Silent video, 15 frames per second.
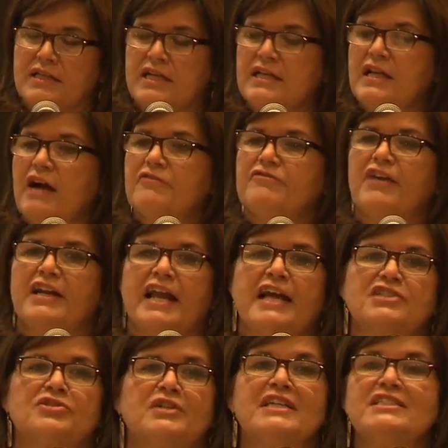enough
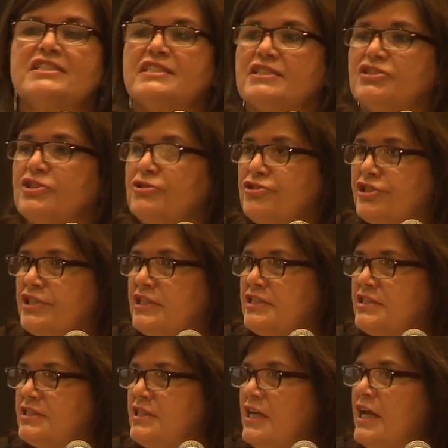financial
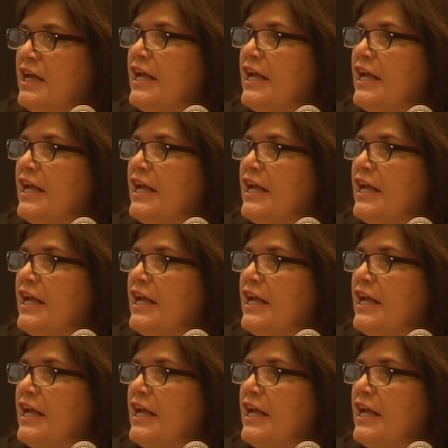institutions